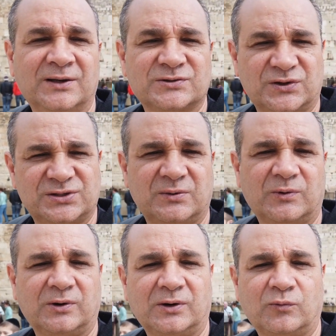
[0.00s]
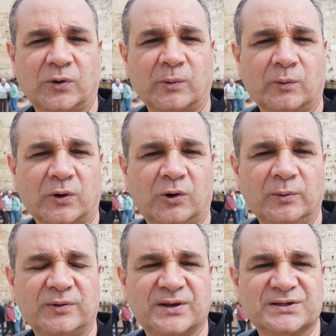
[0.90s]
So you see where we're
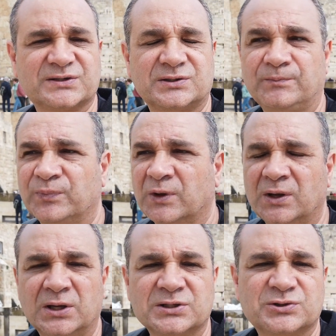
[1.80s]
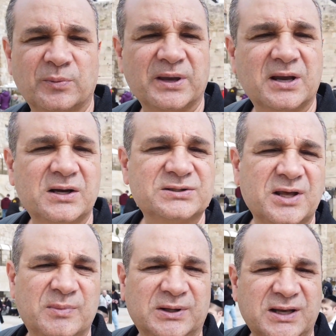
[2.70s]
going with this. So because
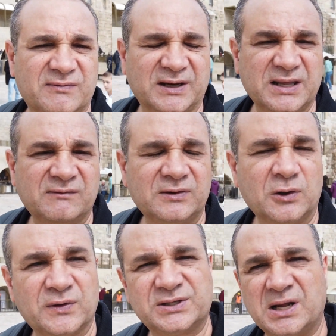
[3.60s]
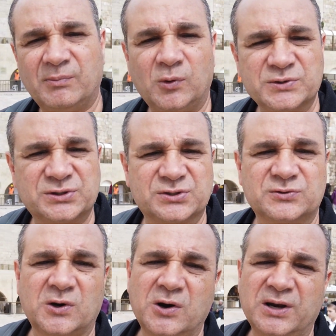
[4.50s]
they believe that even though the temple was
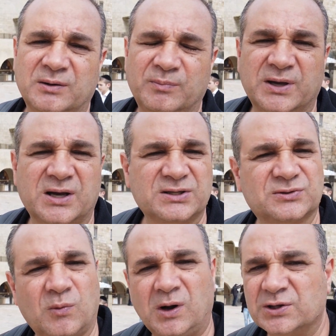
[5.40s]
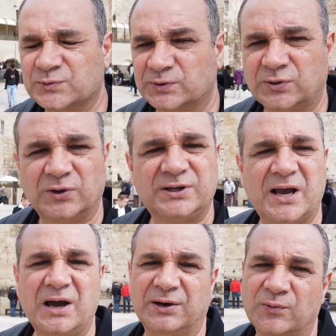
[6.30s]
destroyed and because the walls were torn
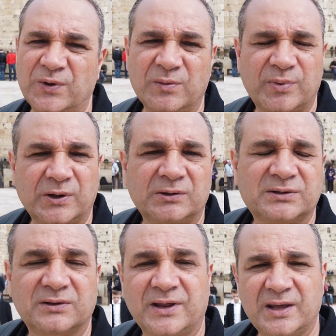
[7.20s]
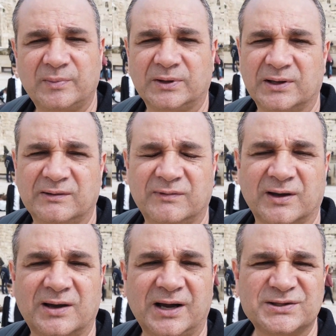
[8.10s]
down and rebuilt, they believe
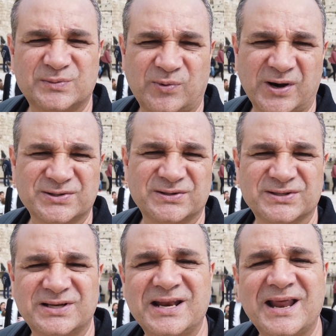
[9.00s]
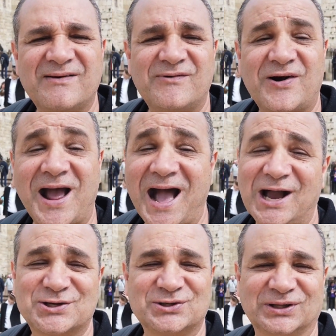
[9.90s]
that God's presence never
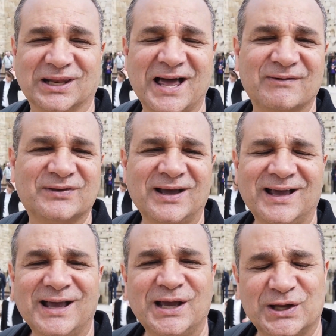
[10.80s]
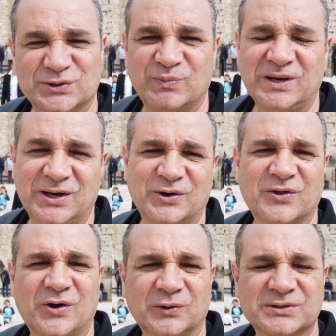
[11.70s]
actually left. It's been here
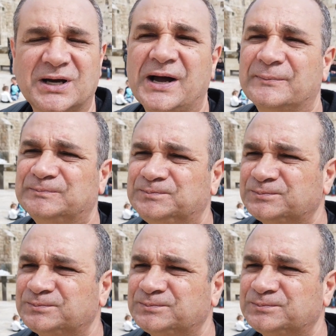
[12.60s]
the whole time.